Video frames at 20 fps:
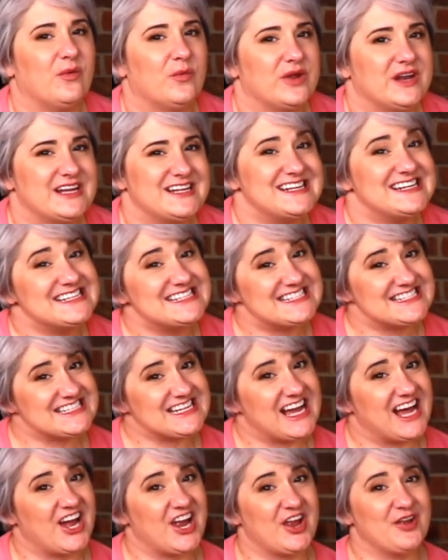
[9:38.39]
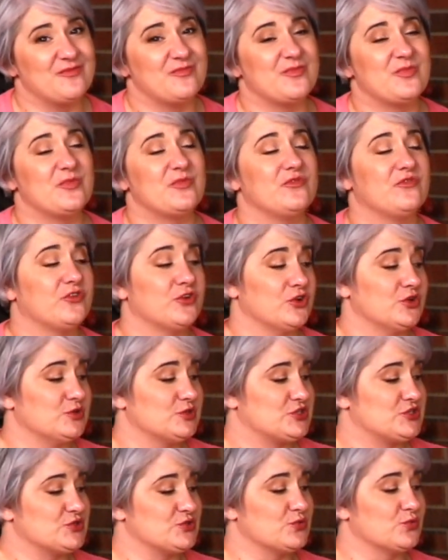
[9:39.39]
when it is time for
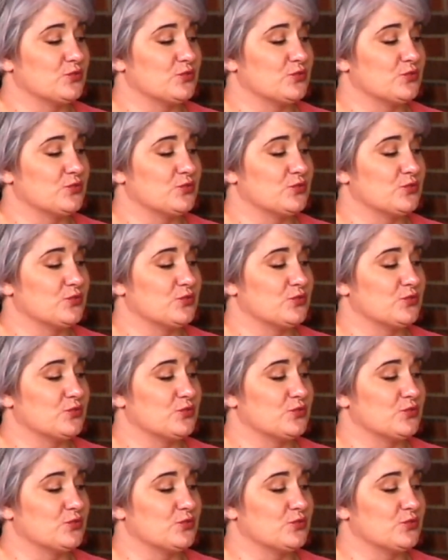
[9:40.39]
you to